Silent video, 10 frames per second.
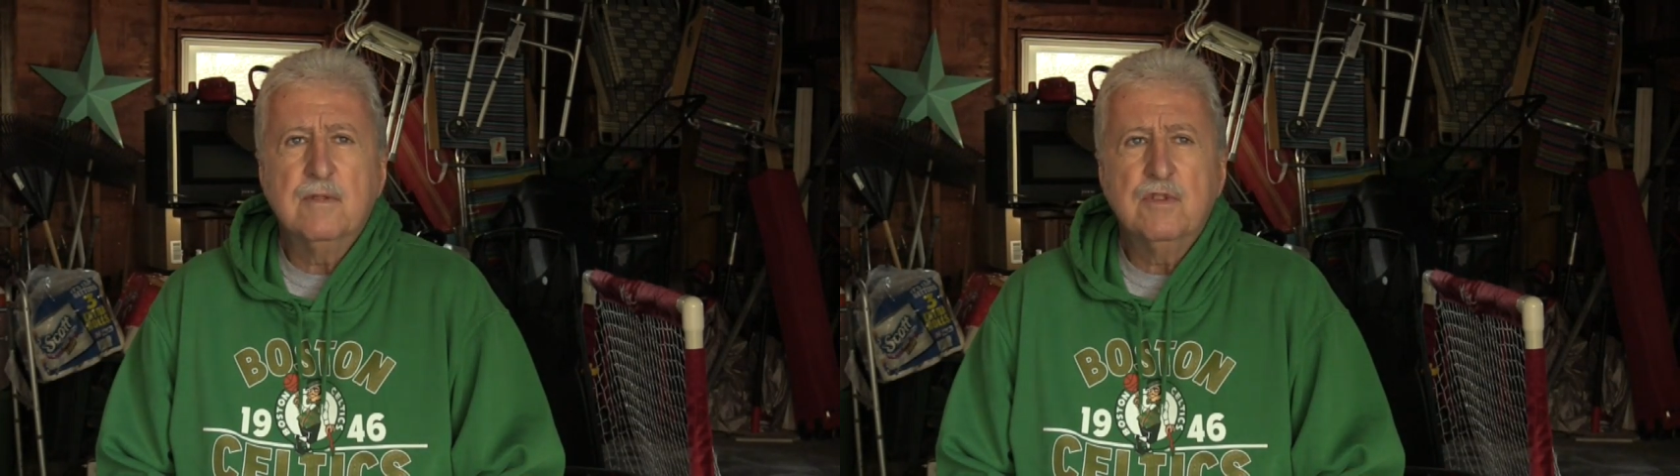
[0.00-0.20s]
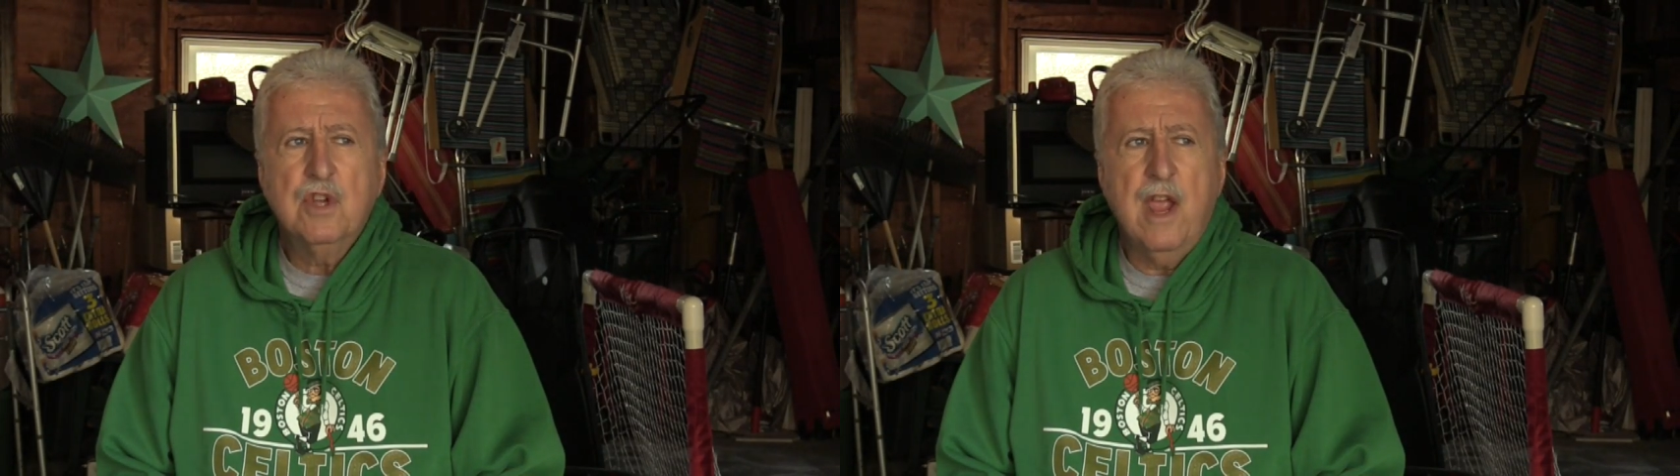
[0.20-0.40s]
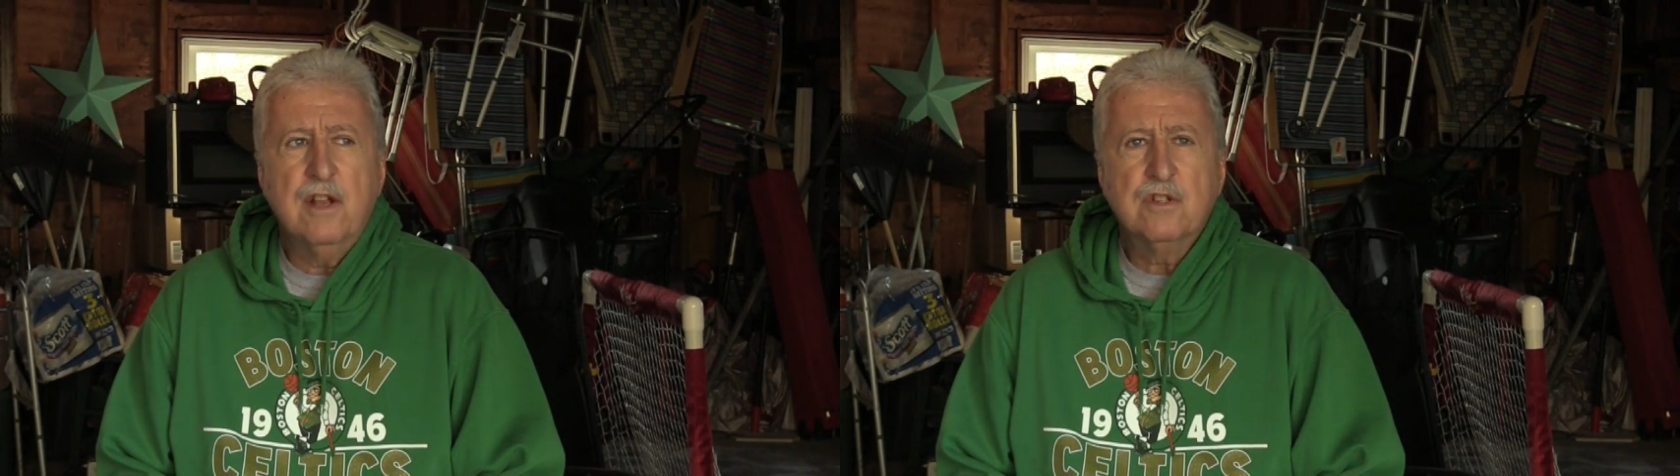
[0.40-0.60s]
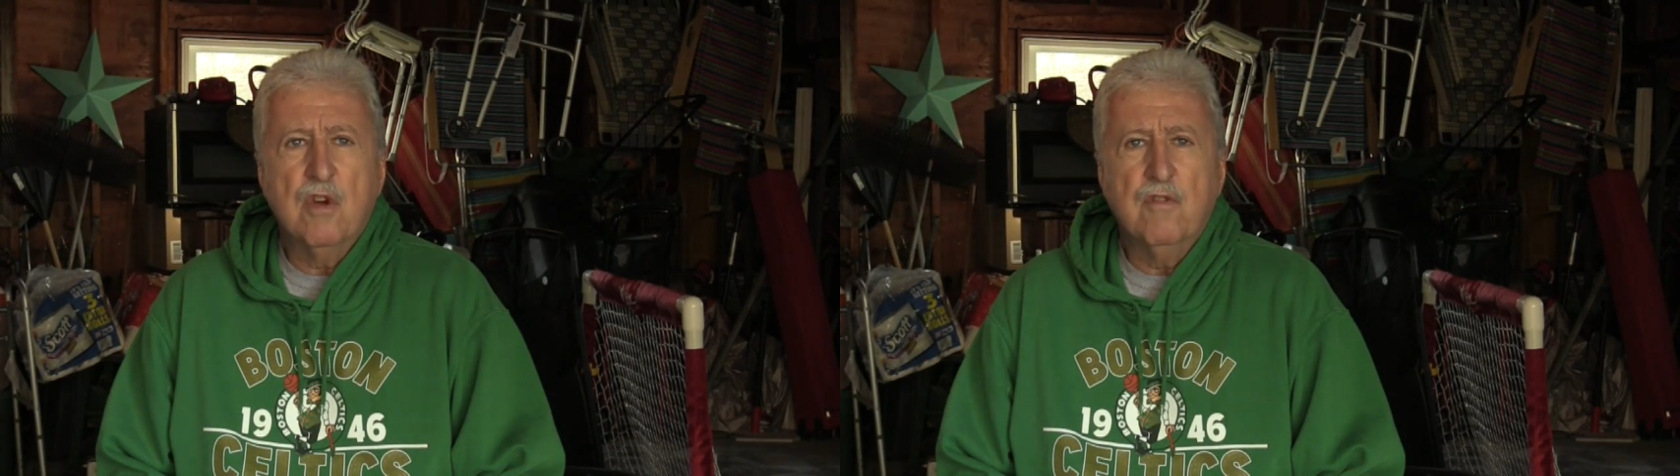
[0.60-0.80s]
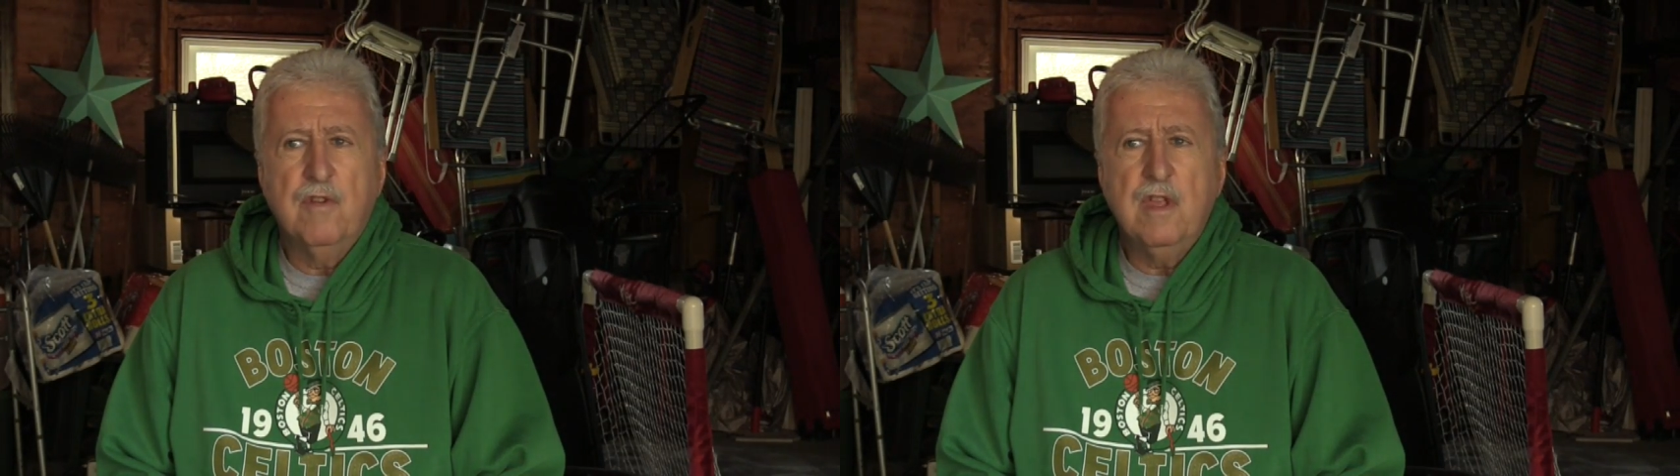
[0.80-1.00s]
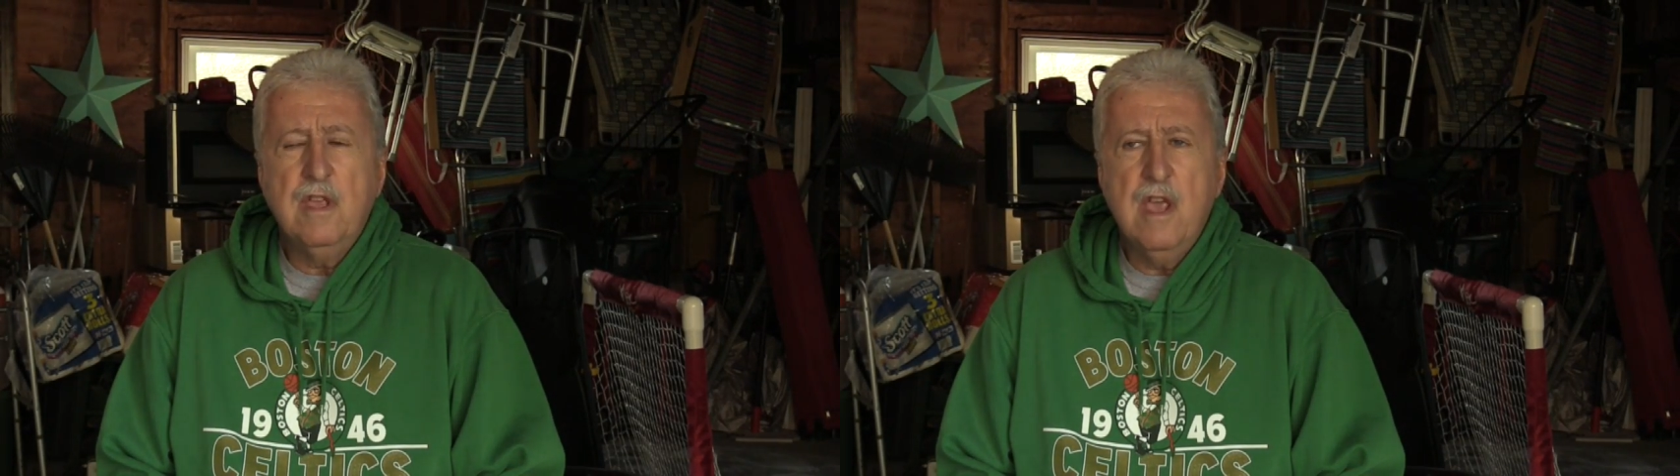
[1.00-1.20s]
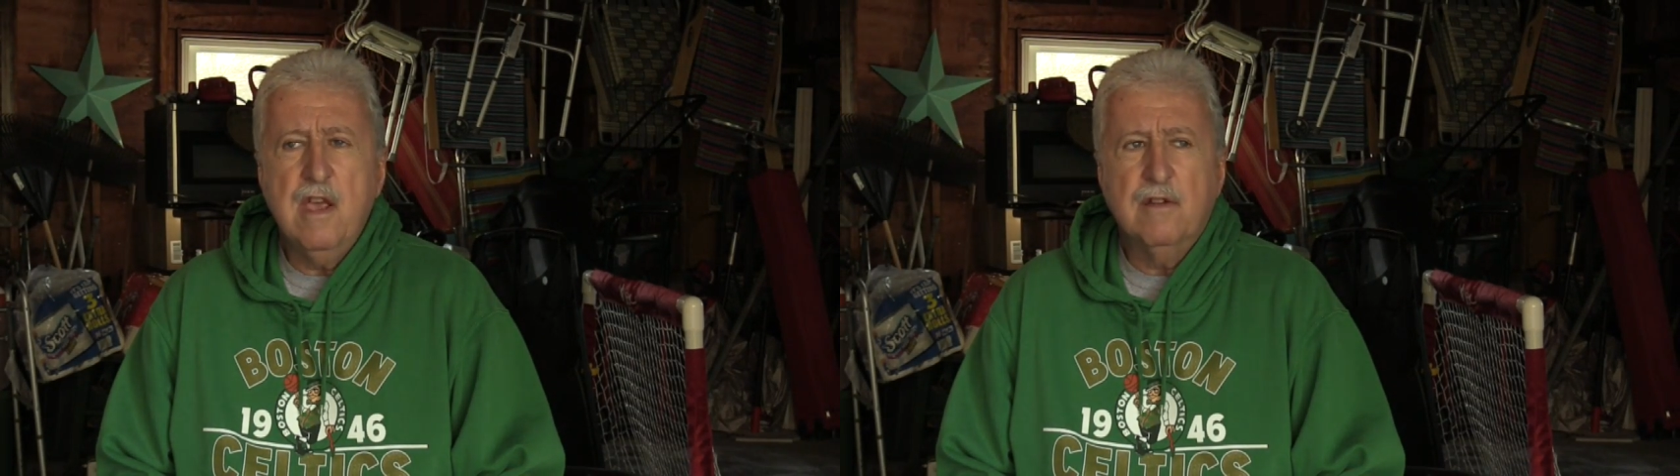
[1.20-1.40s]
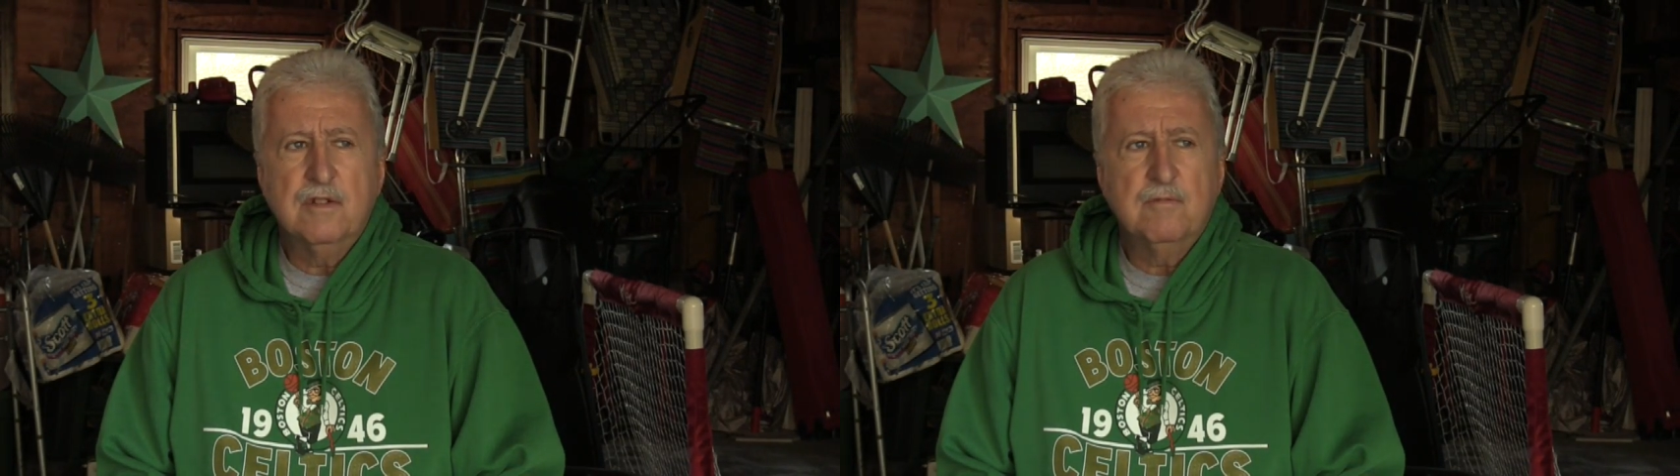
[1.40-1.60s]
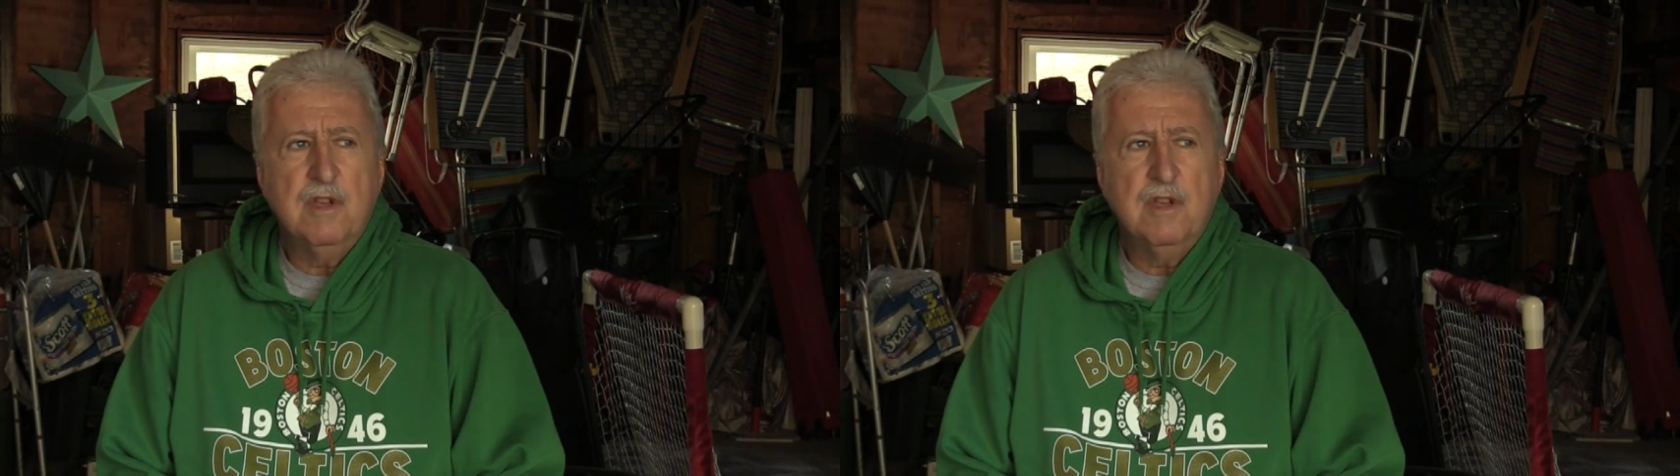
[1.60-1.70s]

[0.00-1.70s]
have changed over the years